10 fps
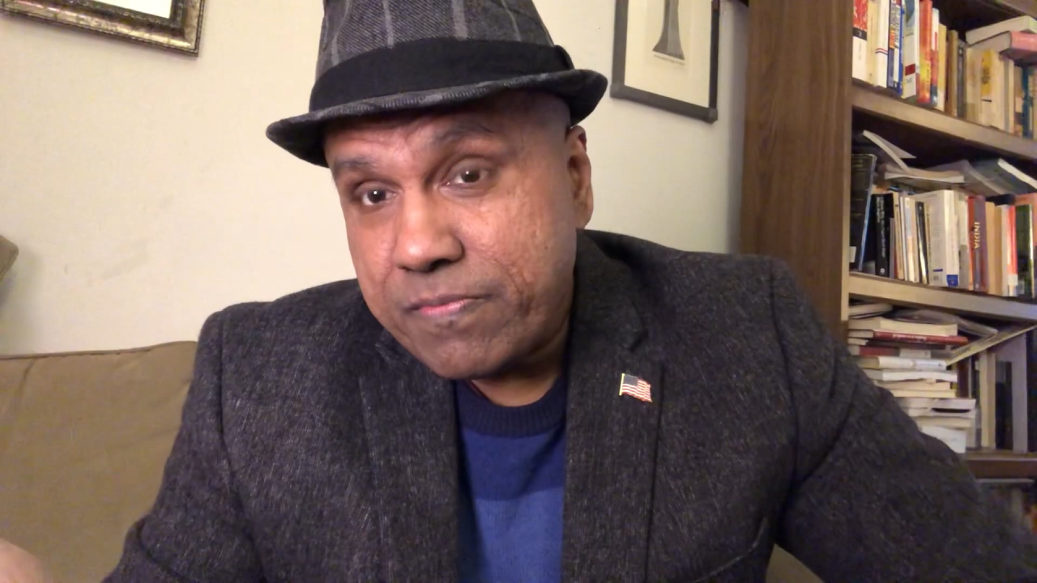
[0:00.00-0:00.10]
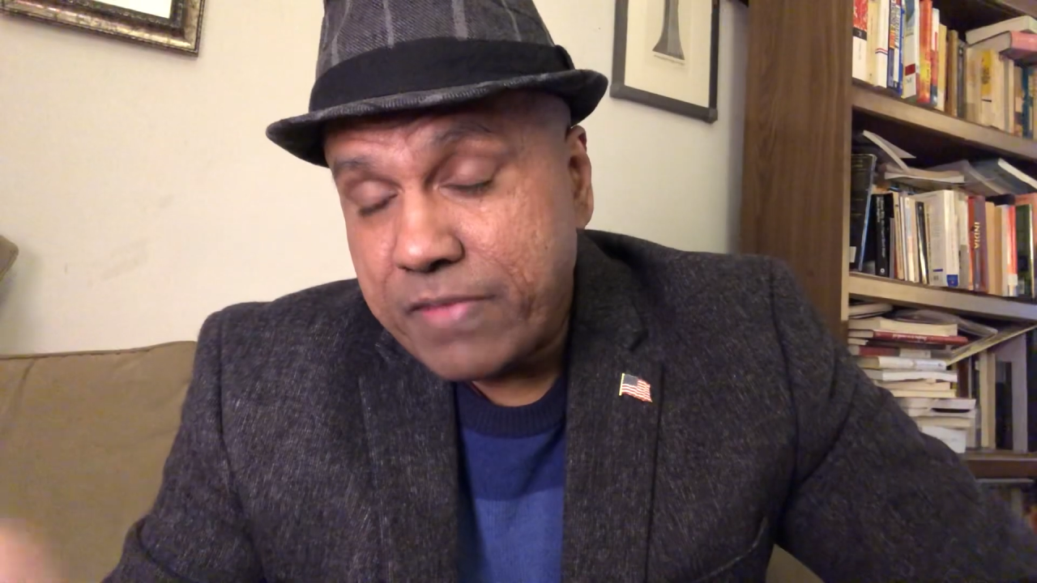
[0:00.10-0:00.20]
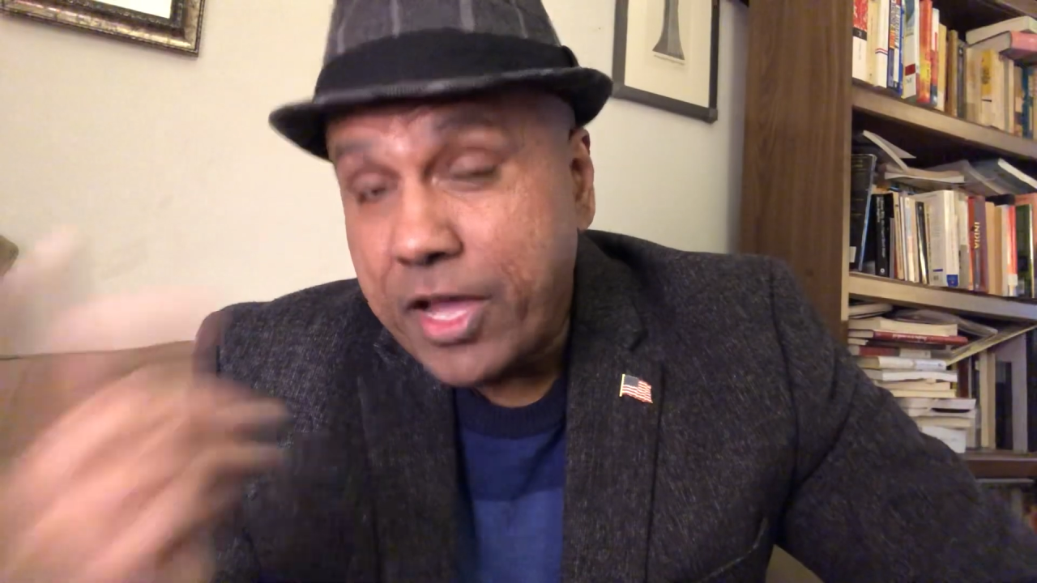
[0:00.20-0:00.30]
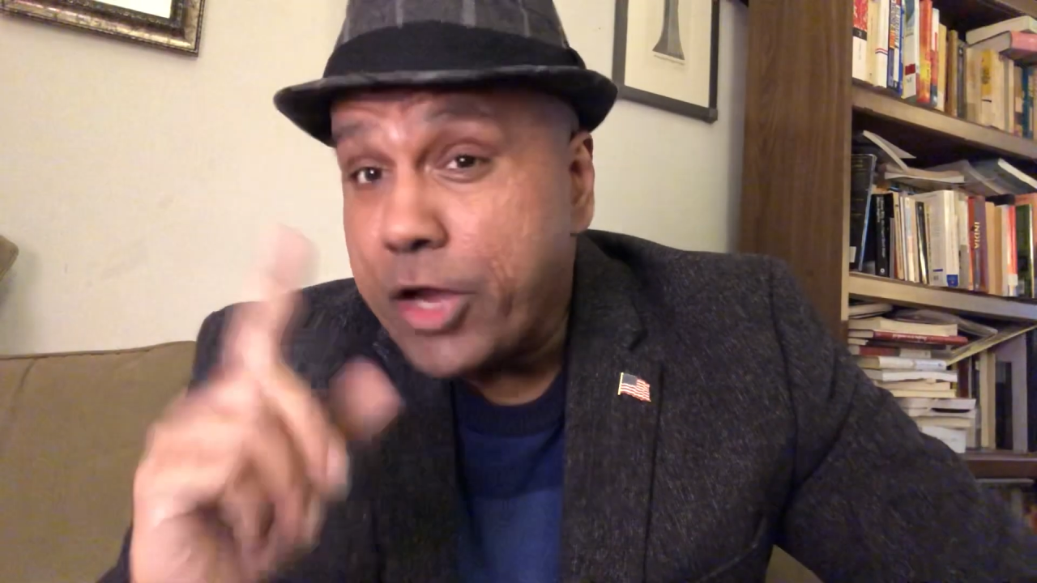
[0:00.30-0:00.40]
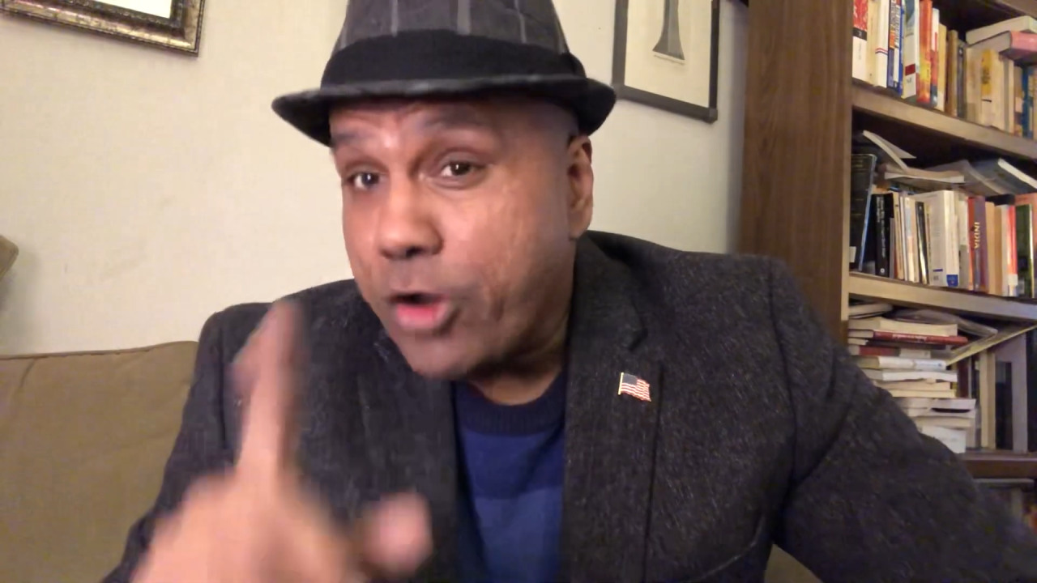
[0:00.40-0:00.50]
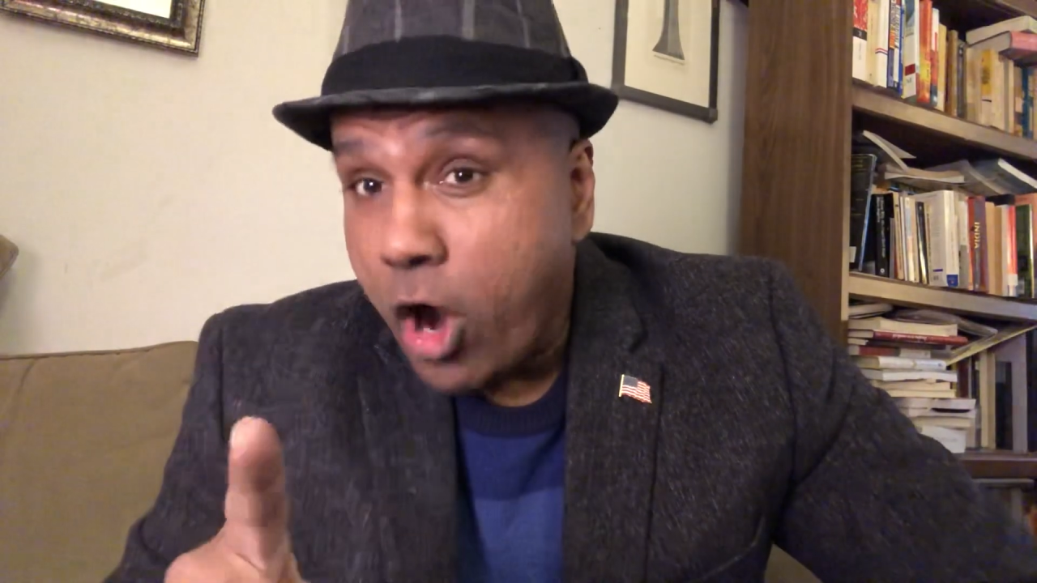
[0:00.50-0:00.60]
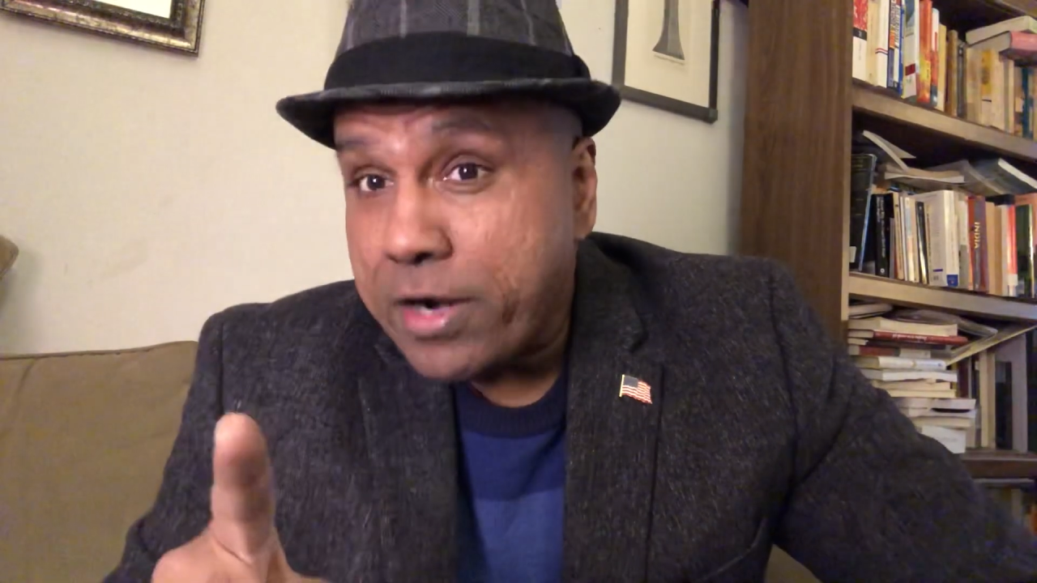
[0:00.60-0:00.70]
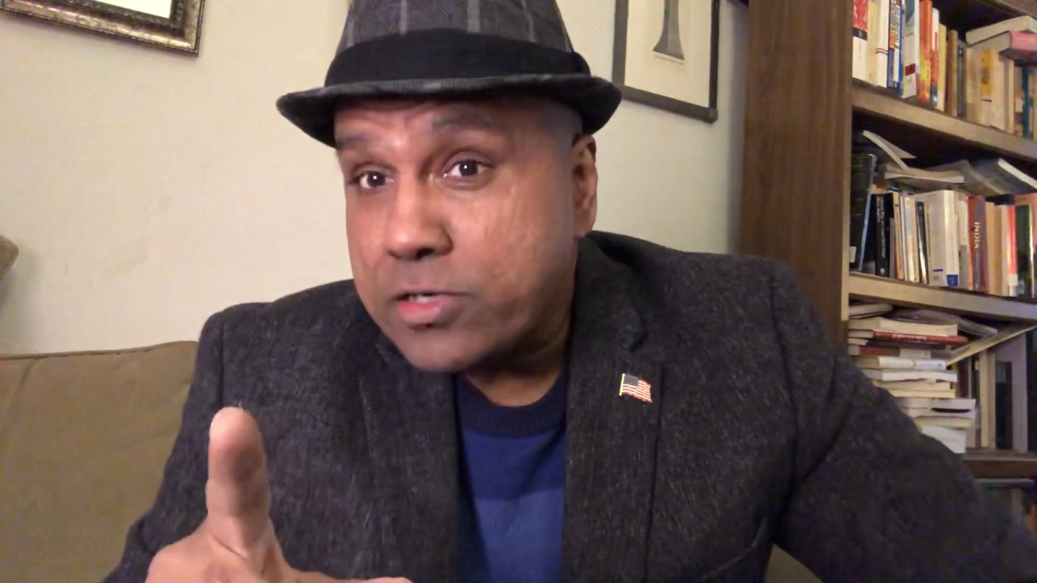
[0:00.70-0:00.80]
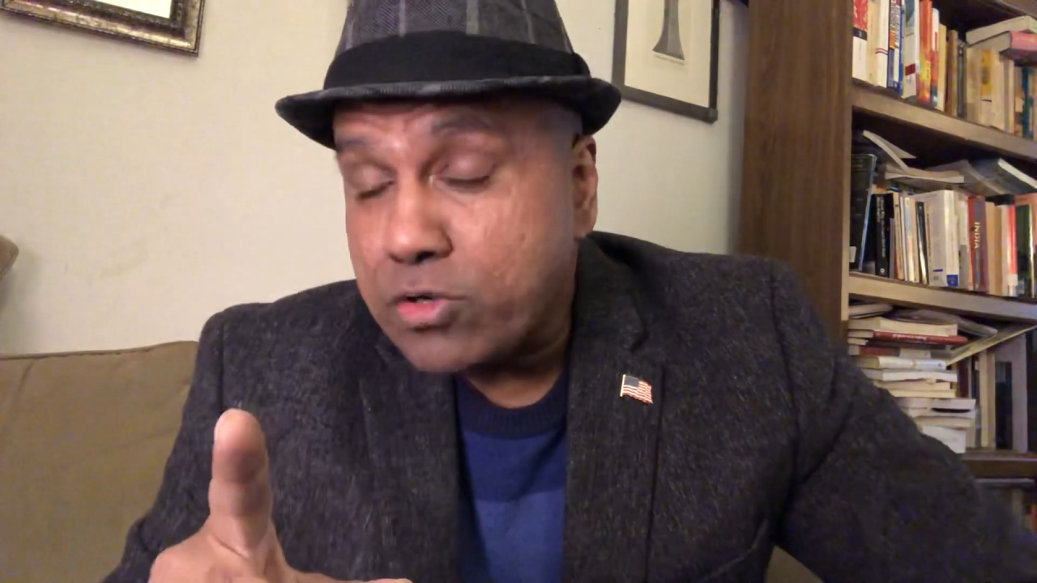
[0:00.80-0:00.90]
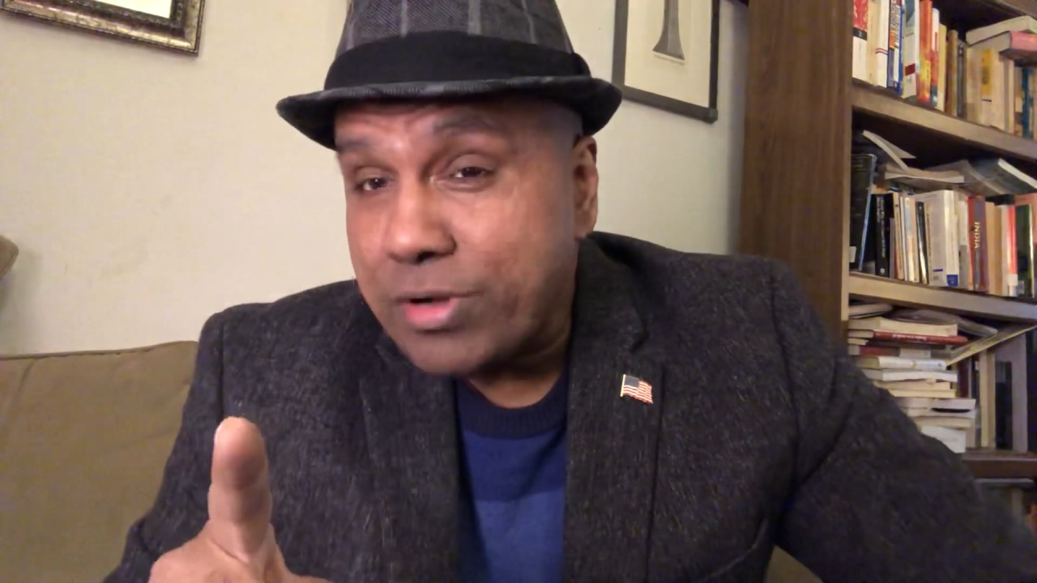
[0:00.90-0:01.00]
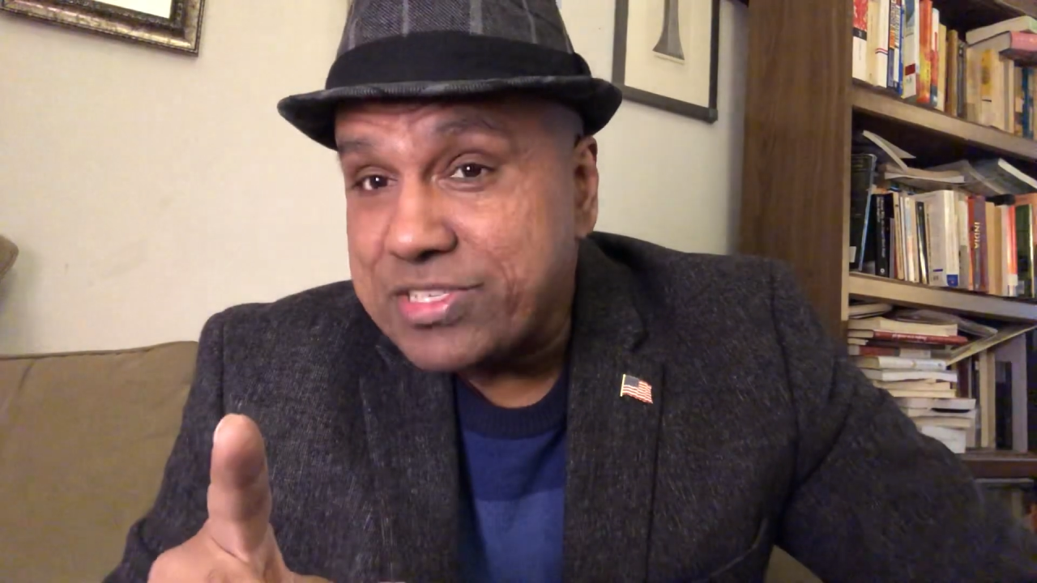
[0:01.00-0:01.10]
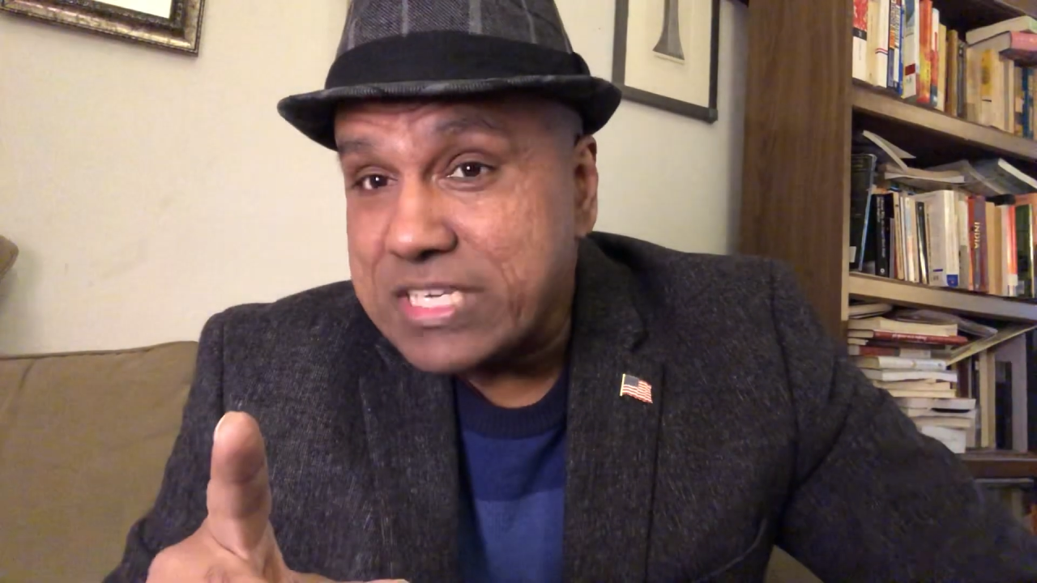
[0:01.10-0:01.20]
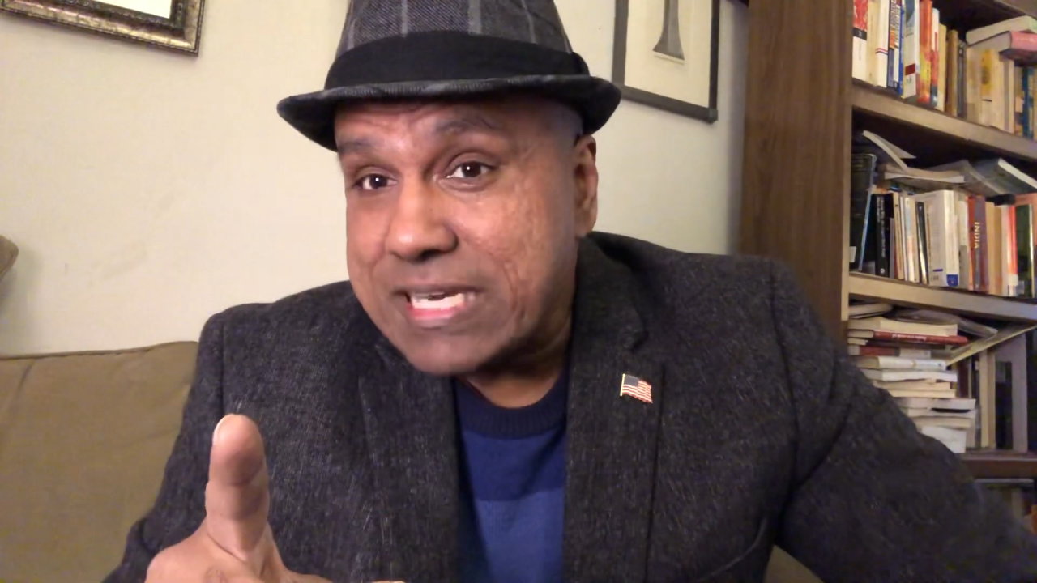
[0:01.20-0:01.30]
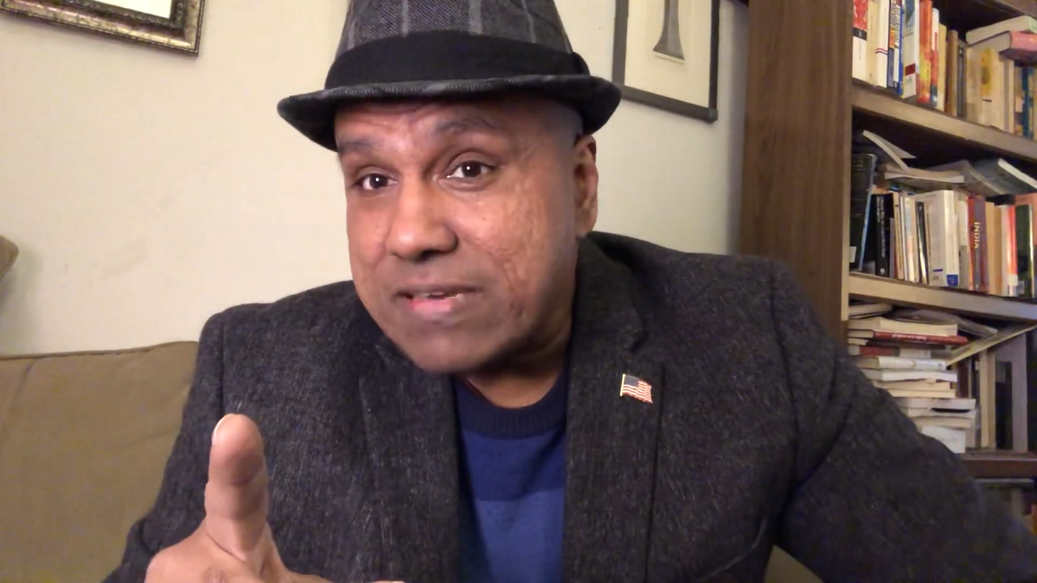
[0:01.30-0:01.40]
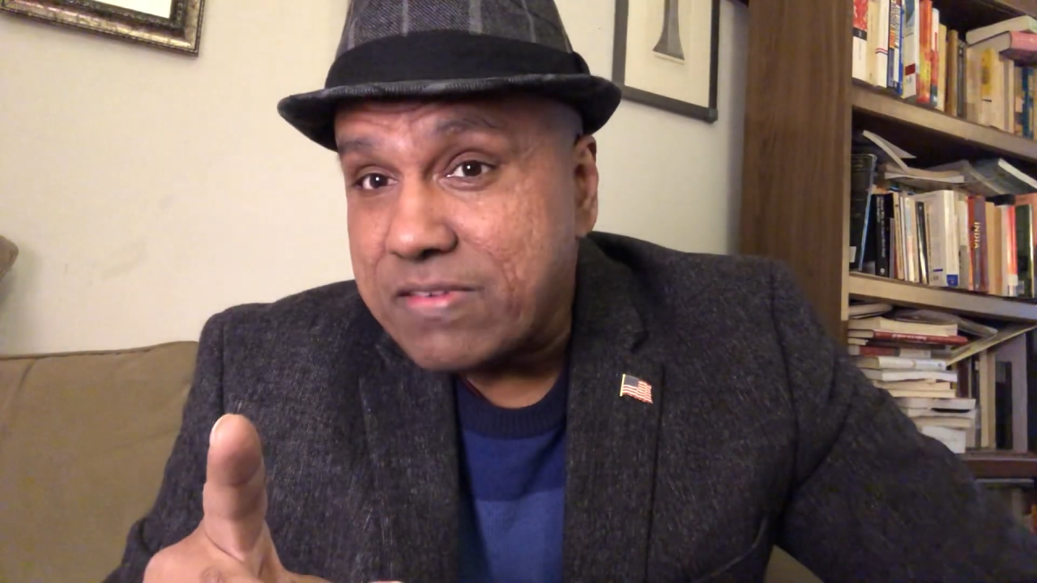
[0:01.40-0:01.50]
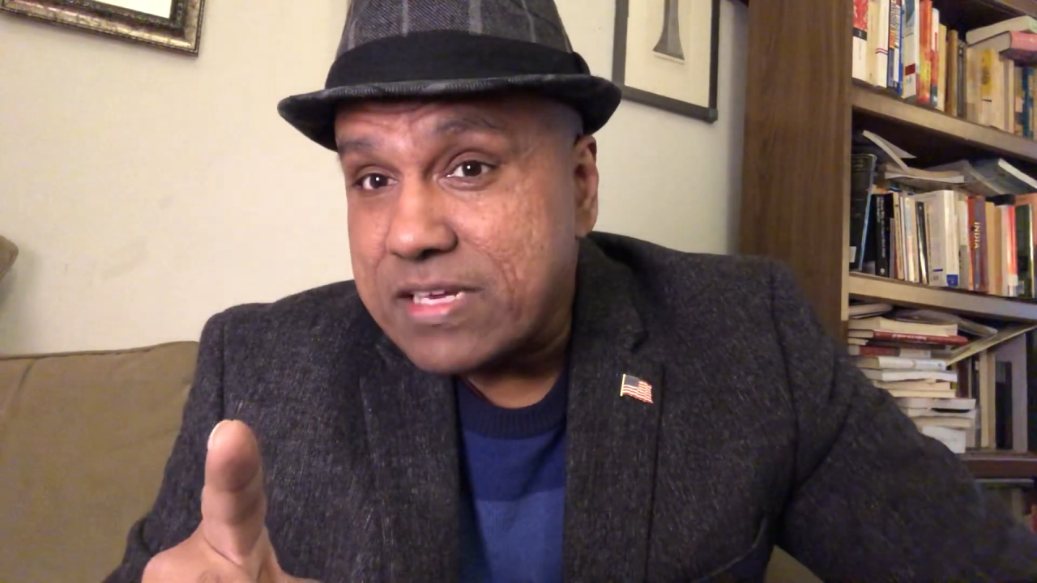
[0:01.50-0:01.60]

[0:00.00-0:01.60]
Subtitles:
in order to achieve